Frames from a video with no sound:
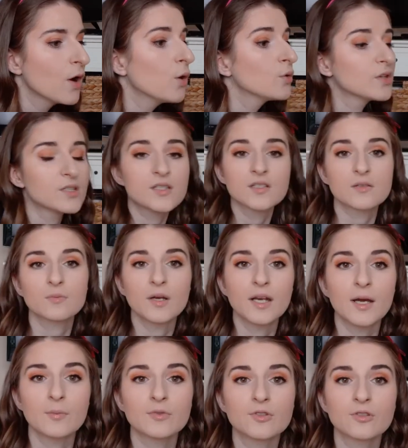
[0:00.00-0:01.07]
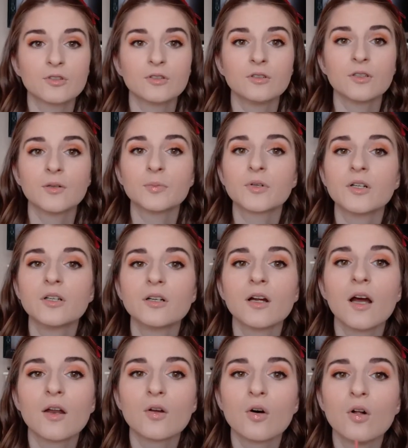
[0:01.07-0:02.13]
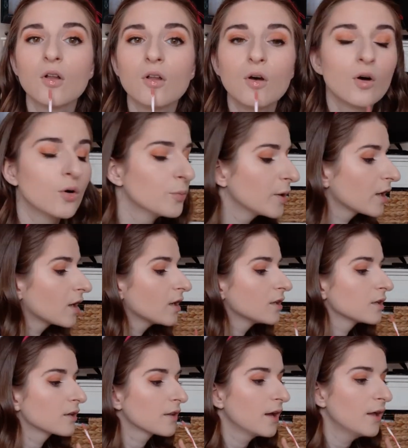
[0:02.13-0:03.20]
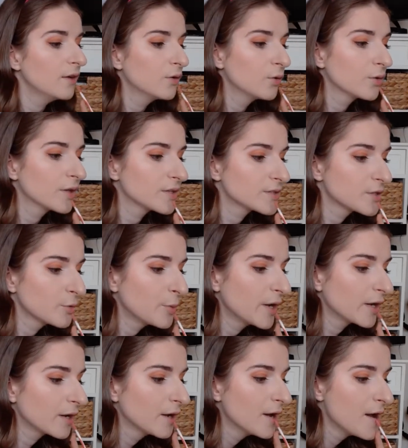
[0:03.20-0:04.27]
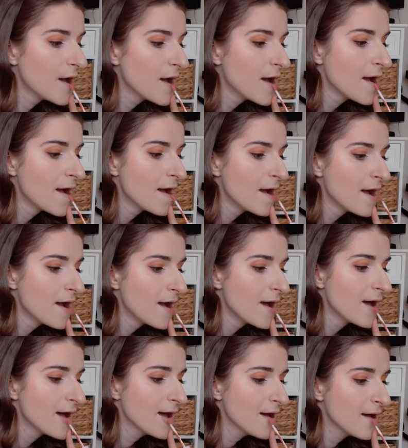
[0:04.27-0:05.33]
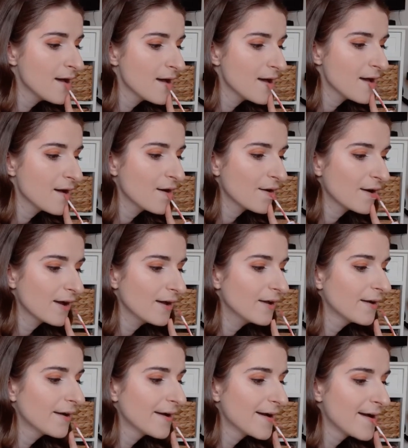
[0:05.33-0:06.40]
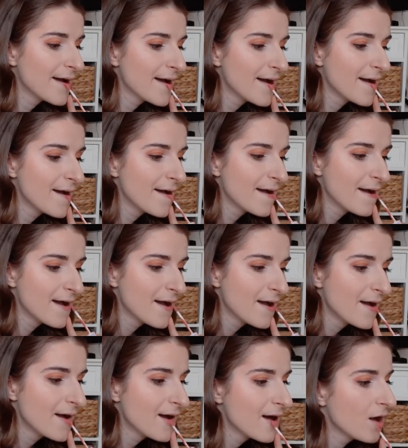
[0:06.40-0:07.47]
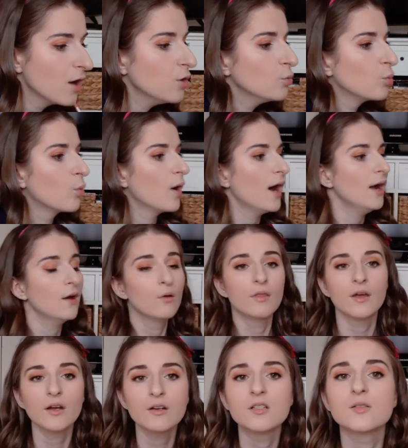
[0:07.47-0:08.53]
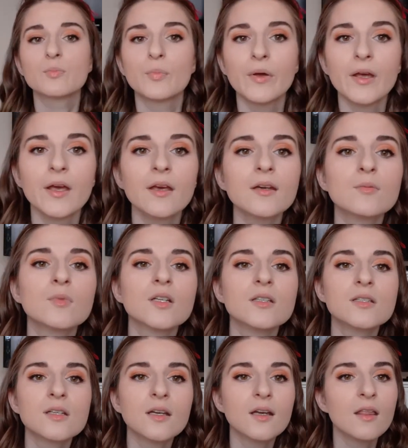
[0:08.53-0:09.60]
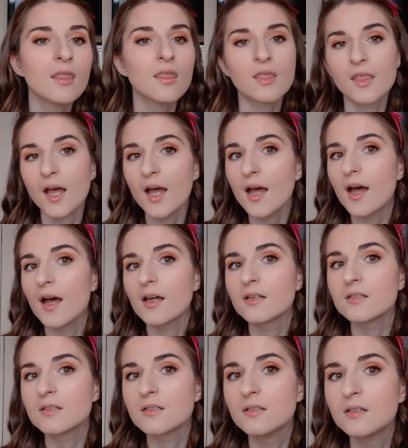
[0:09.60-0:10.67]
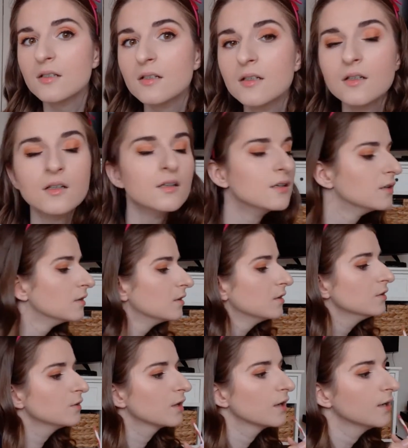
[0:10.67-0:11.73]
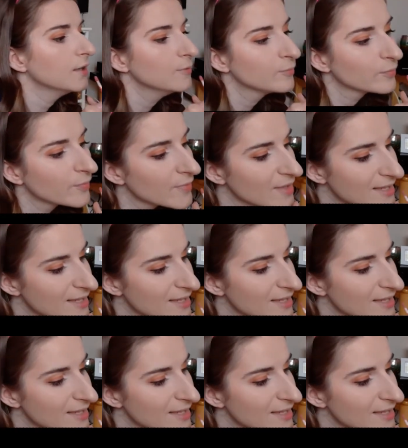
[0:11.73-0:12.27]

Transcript: Oh, this isn't my natural lip color at all. Oh my God, look at that. Oh, that's so pink. Okay. Oh, wow. There is pigment in that. Okay.